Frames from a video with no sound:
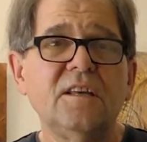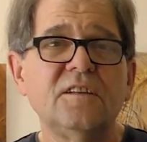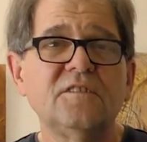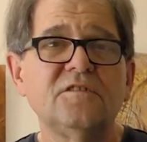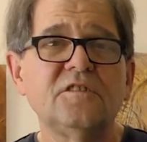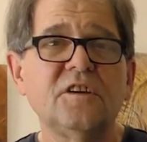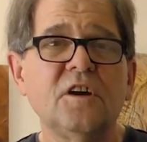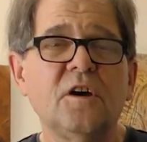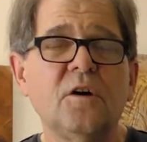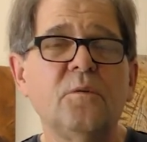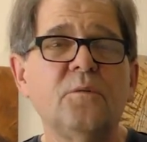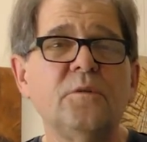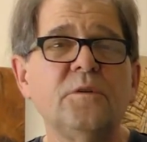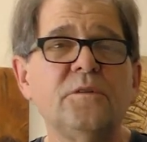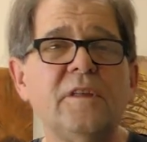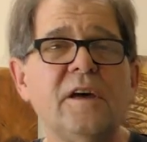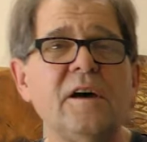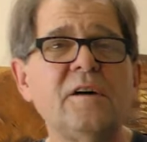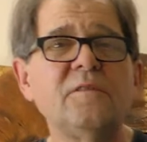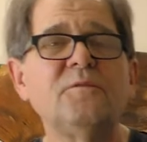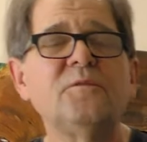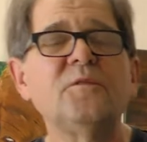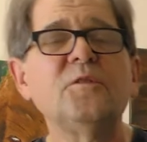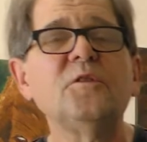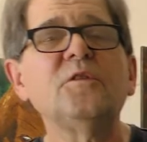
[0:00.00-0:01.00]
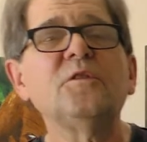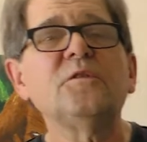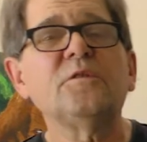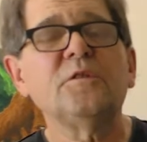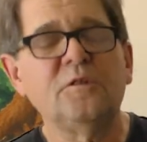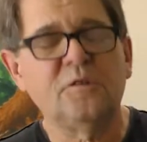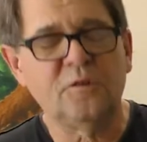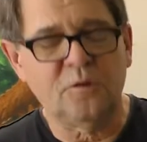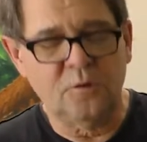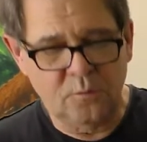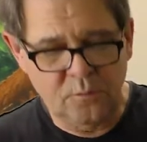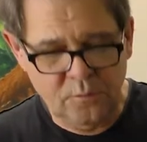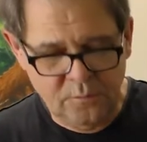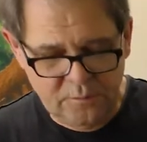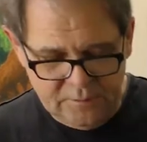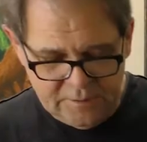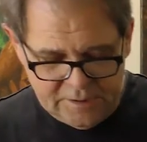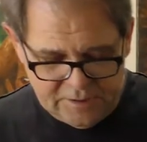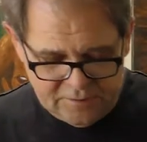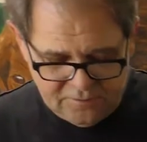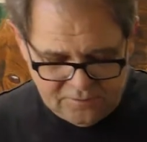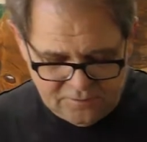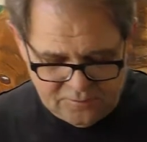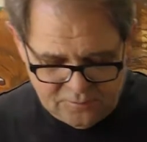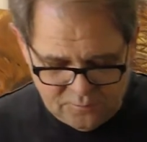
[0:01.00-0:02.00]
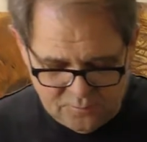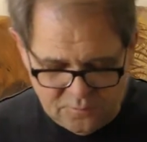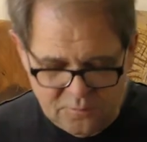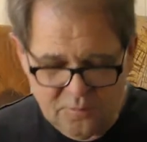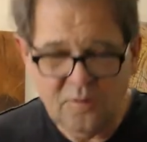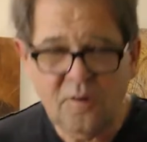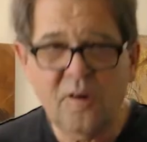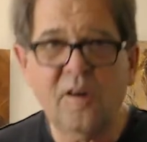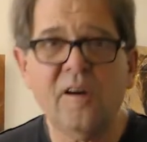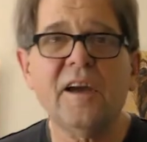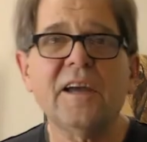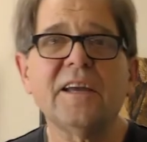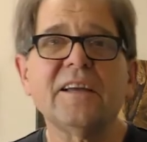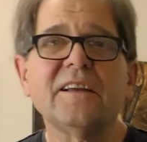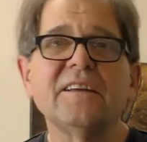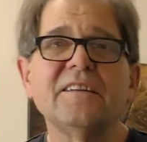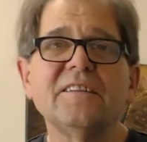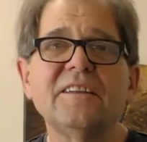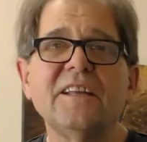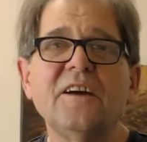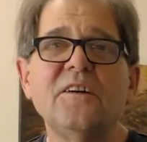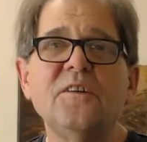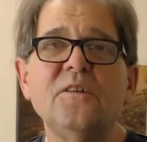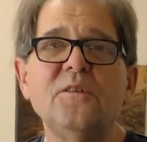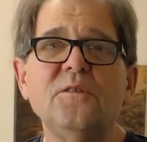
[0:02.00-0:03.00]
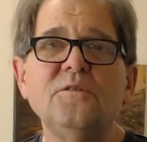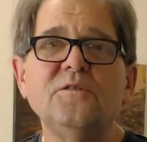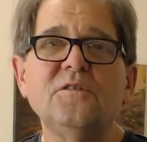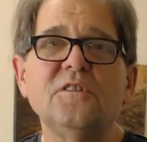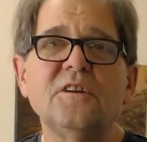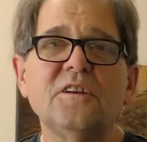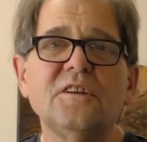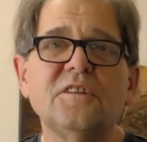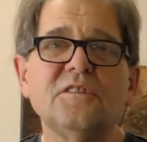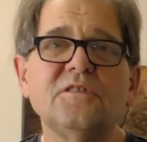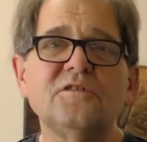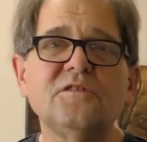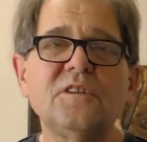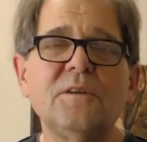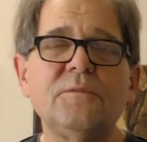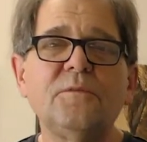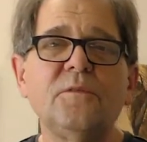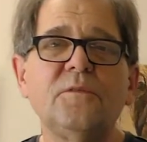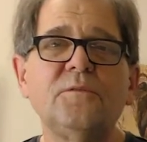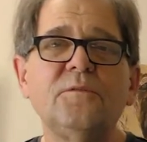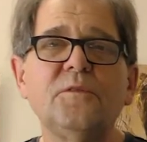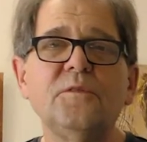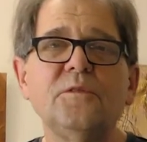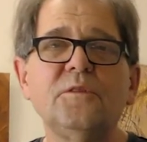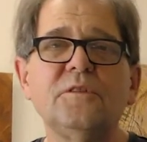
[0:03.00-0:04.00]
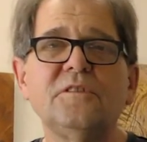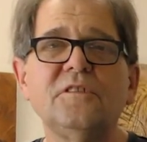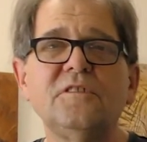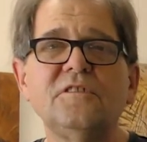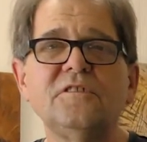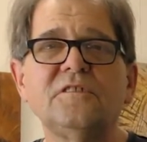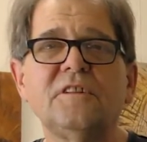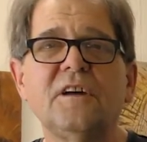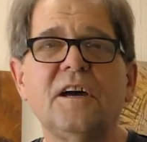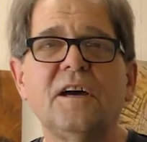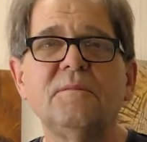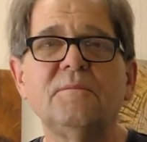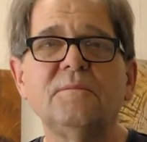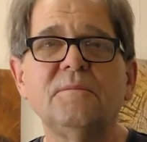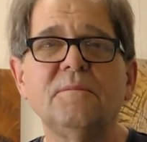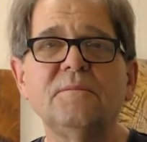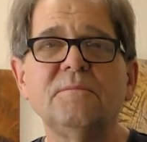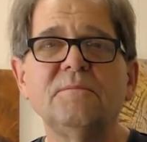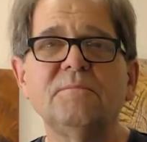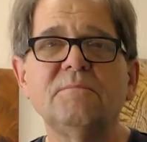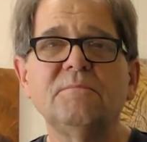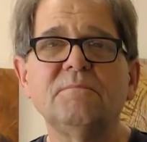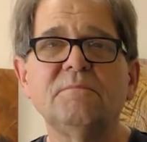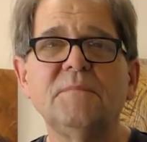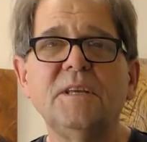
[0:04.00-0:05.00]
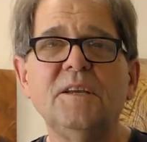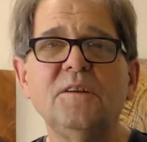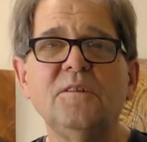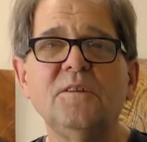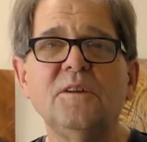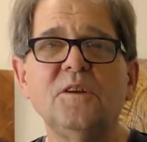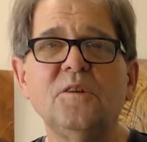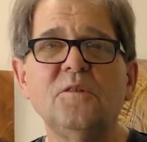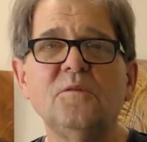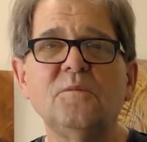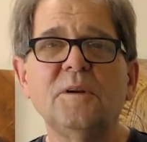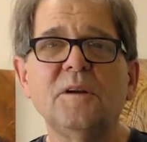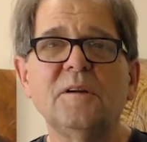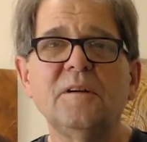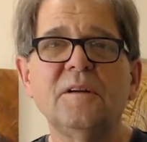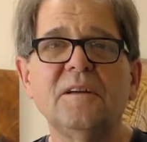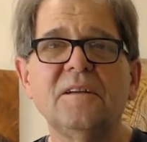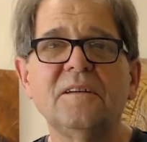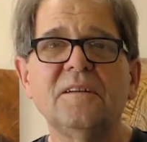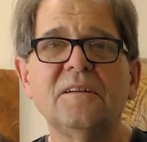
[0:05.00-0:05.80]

So without further ado, let's do the drawing. Now, who's going to shuffle through it this time? Me or you, Mary?